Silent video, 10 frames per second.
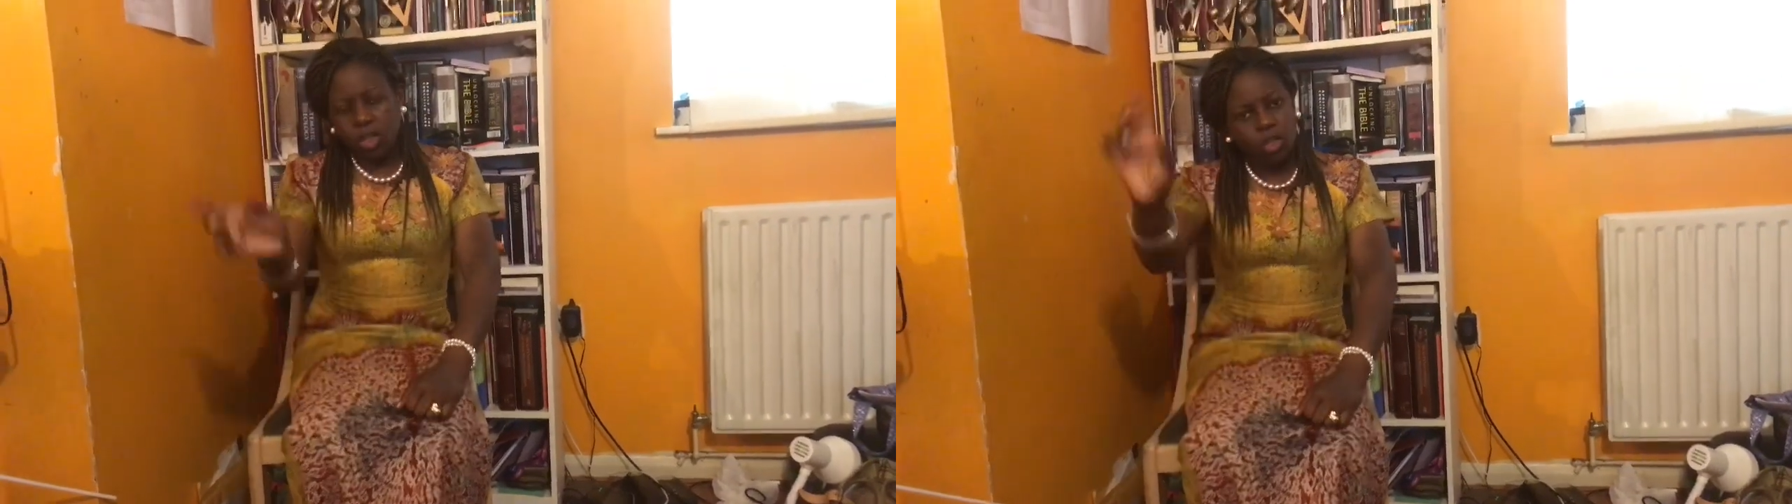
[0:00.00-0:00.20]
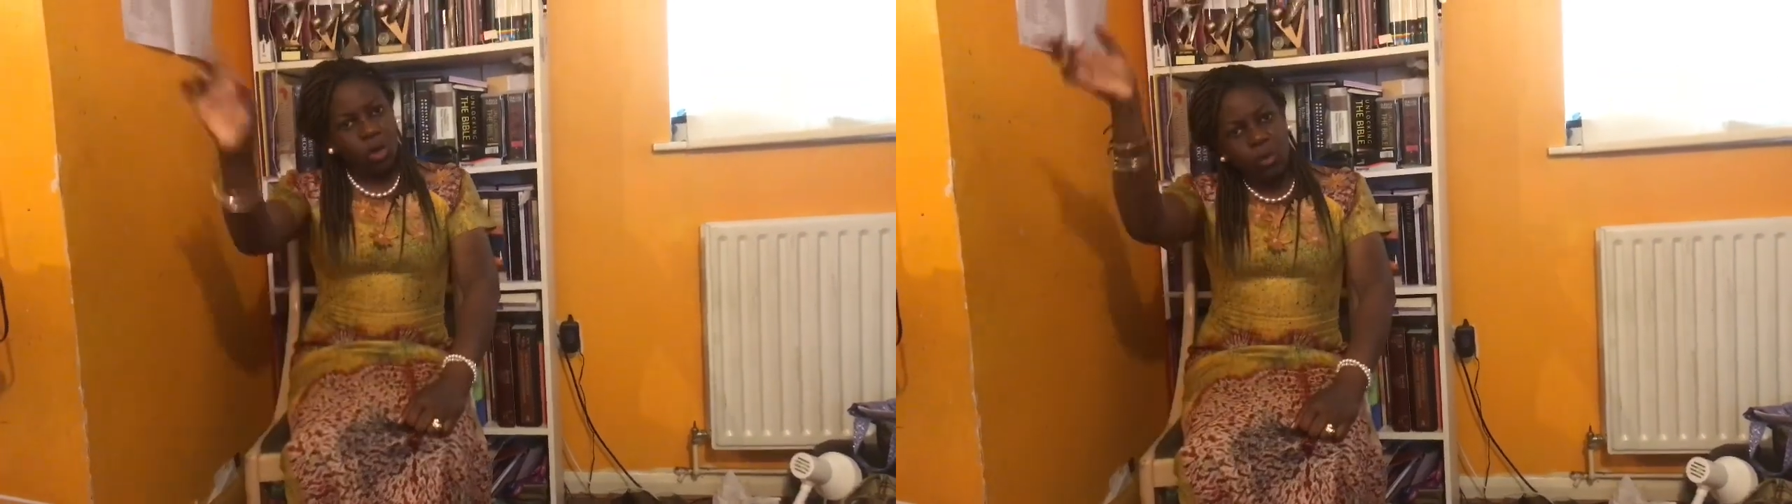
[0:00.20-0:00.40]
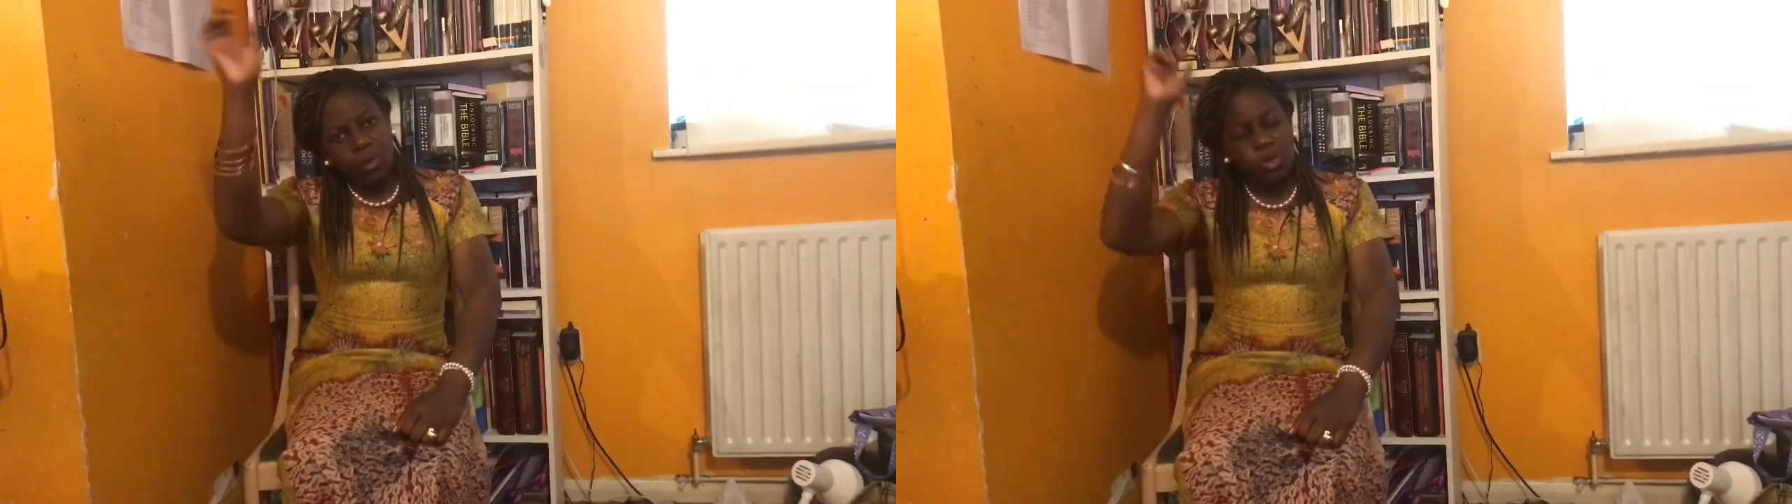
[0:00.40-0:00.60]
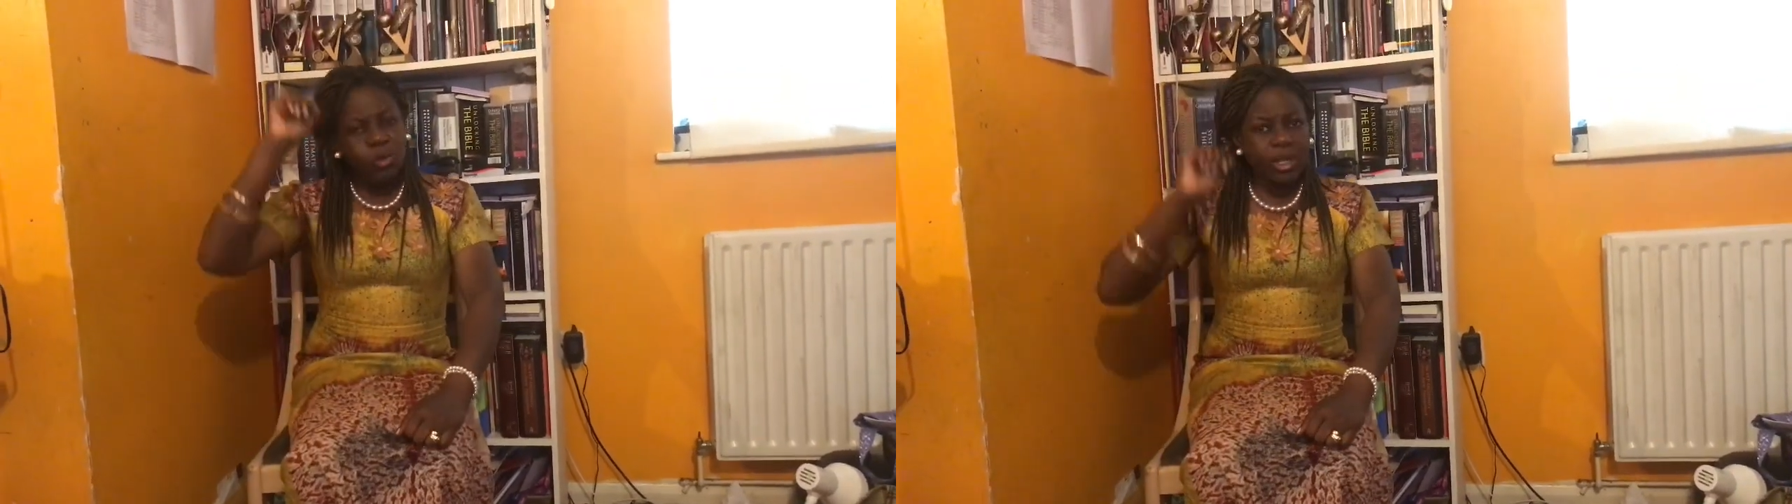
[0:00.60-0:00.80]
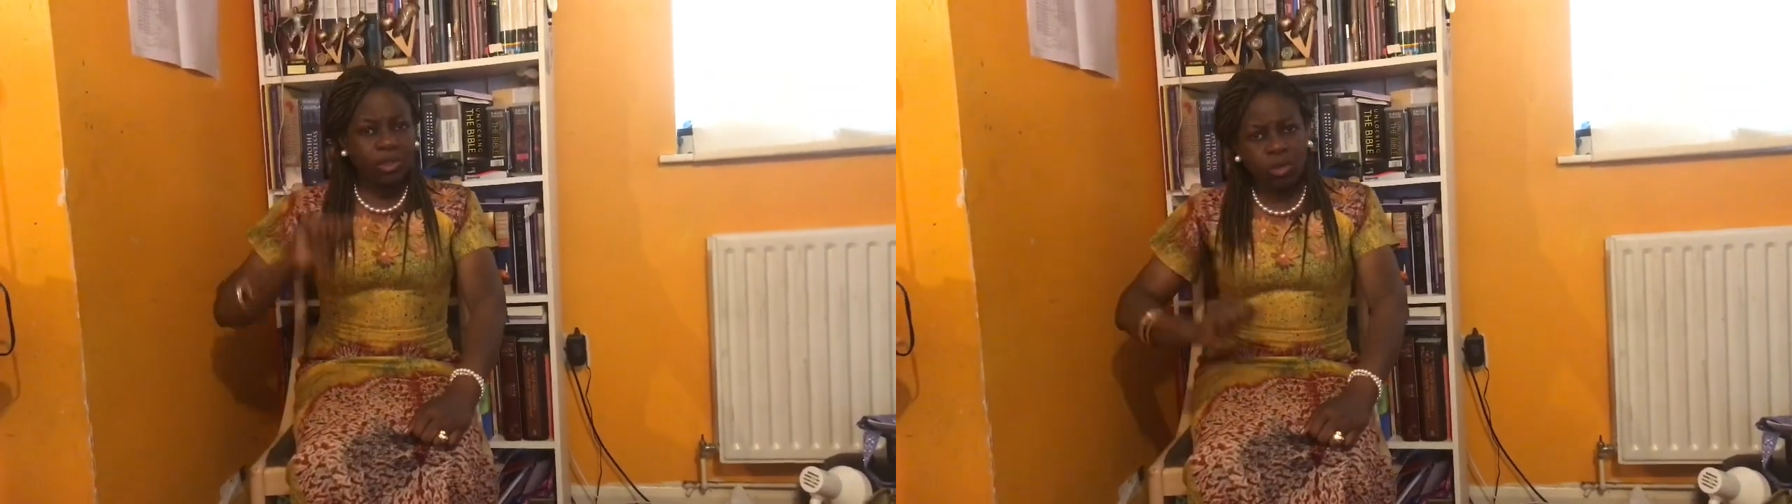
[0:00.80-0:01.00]
You
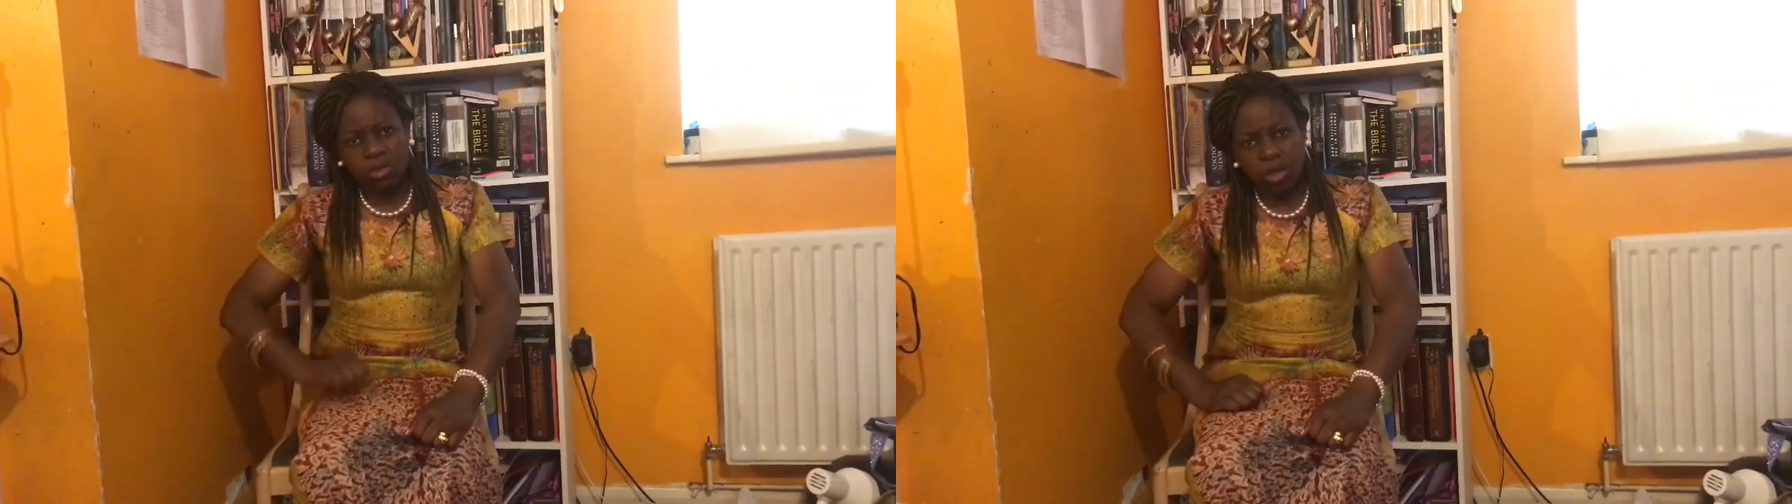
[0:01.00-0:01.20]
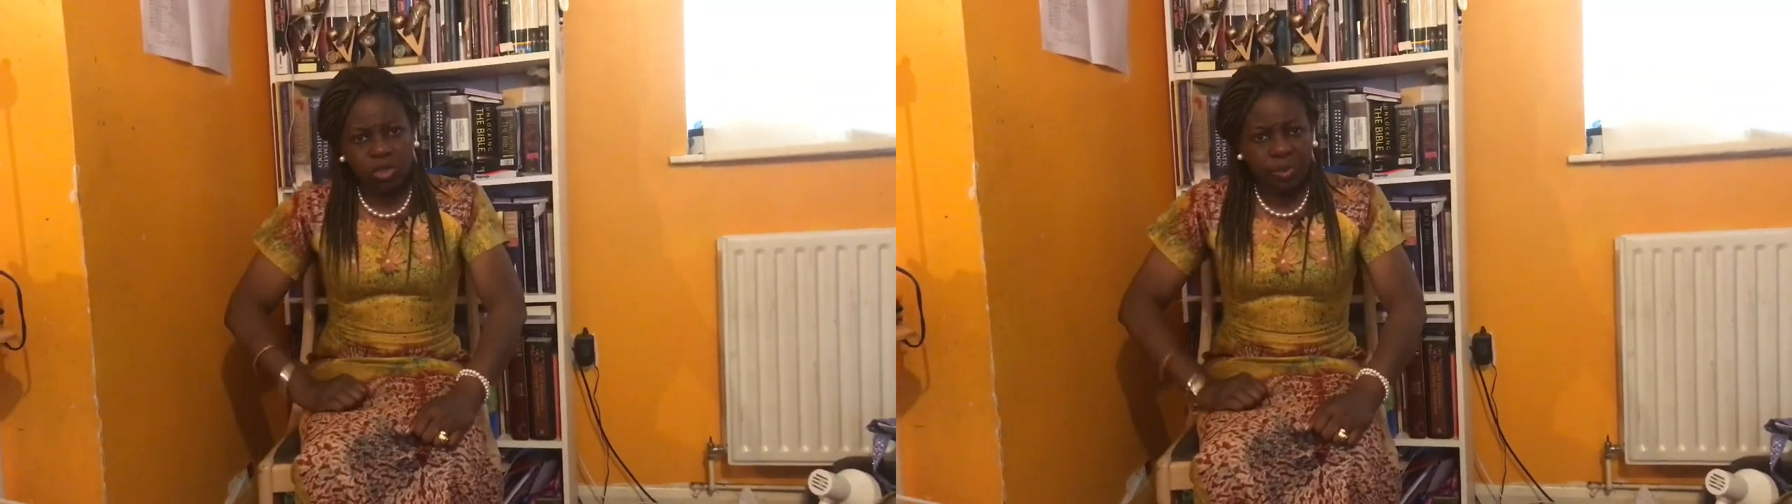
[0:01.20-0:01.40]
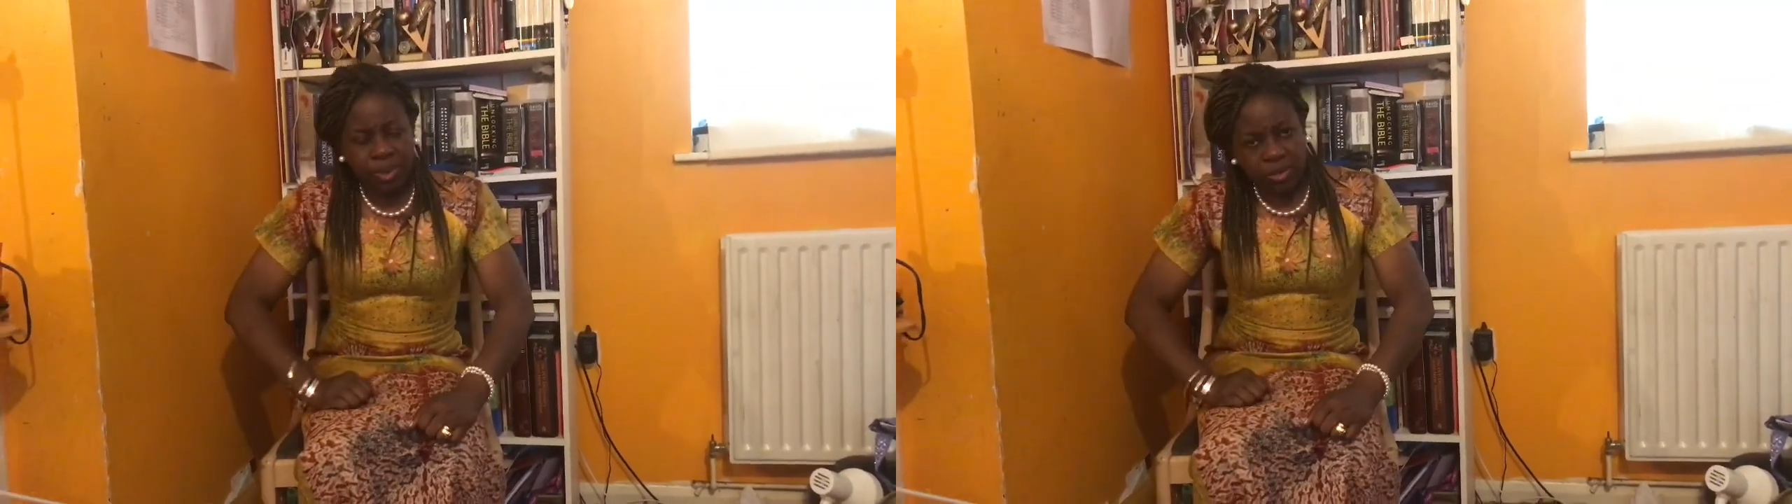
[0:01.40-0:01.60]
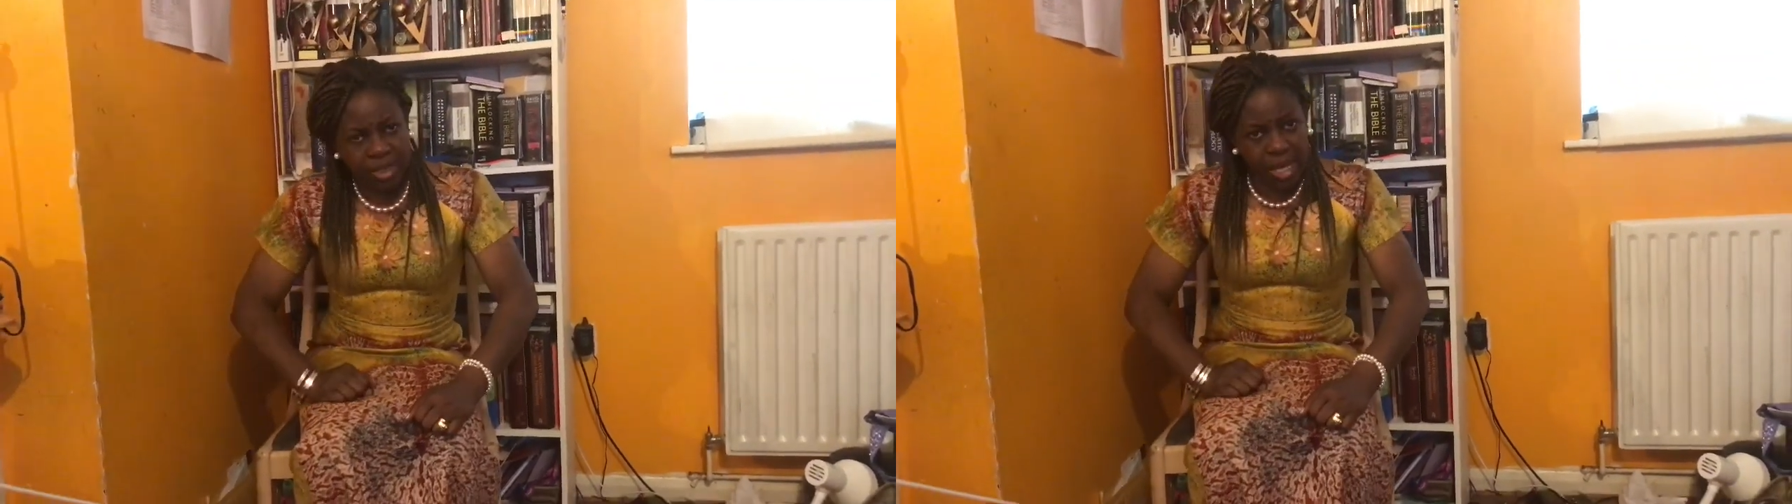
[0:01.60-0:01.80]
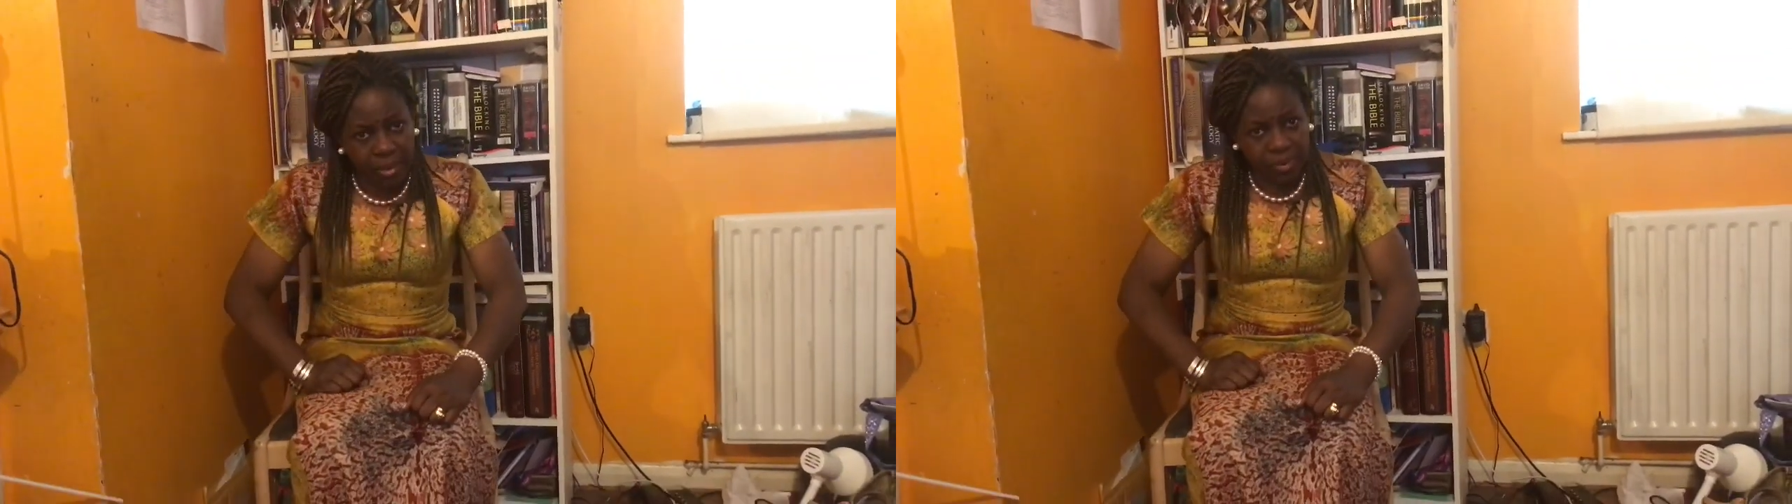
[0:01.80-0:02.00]
were told not to build
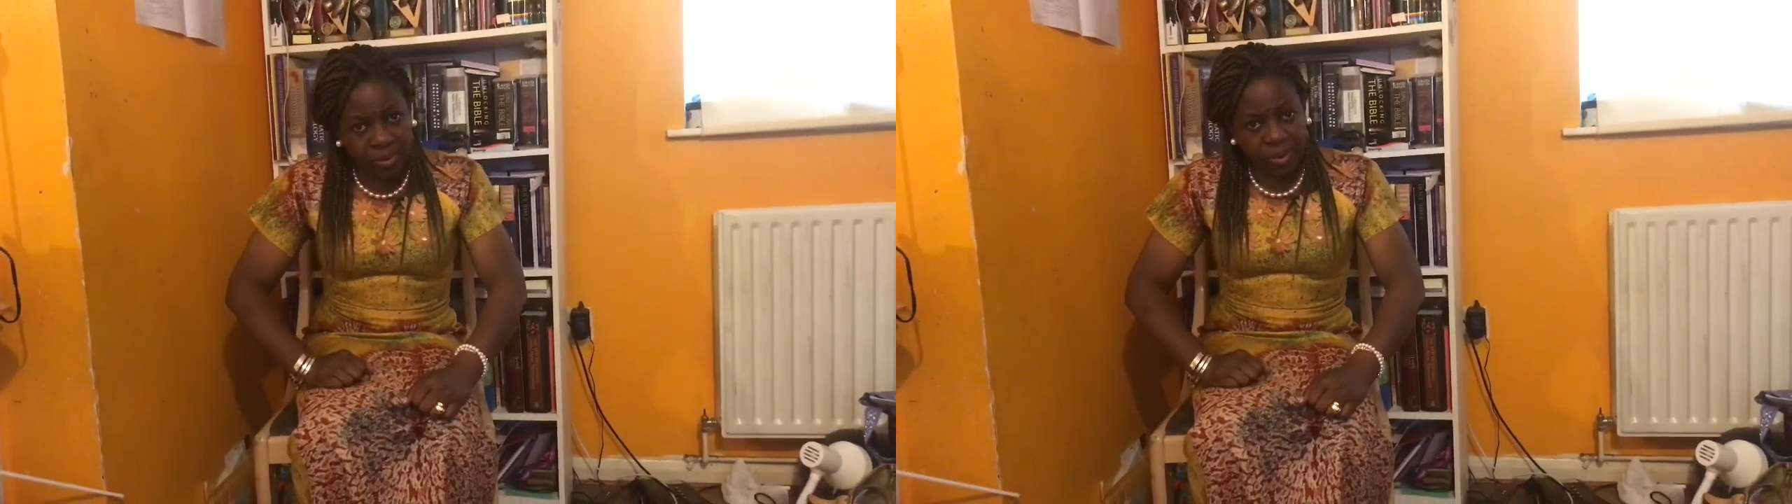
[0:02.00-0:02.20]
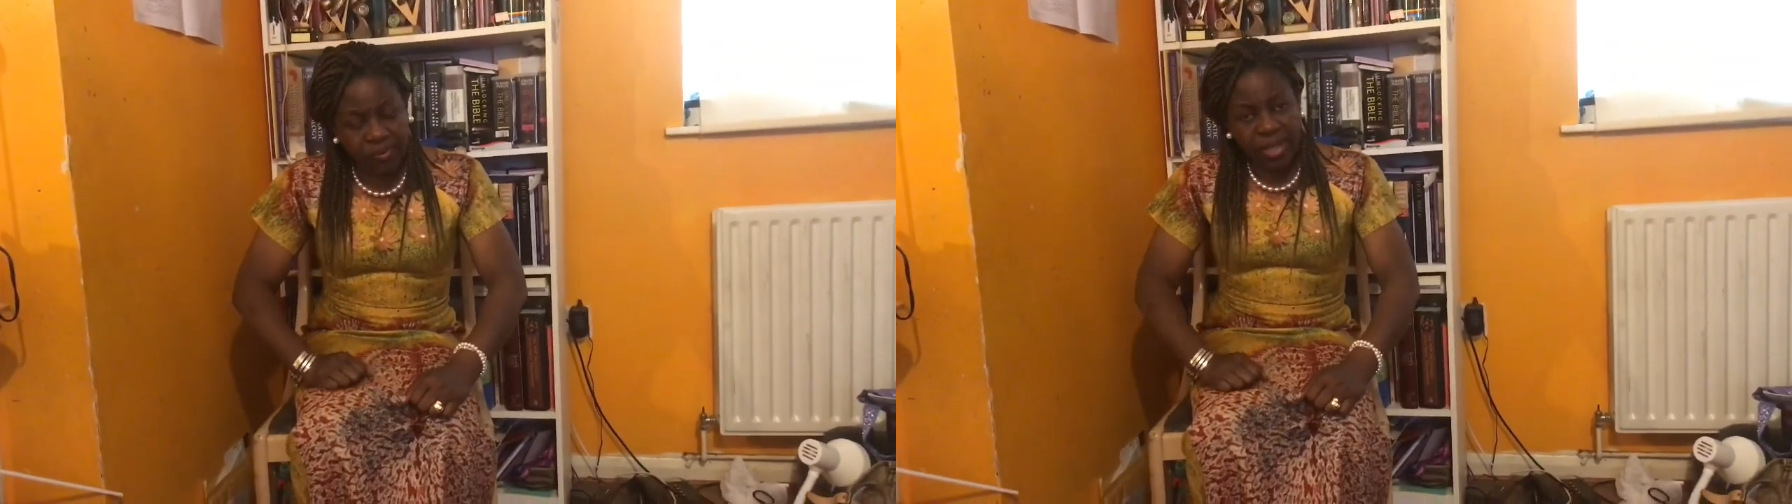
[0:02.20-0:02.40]
the temple,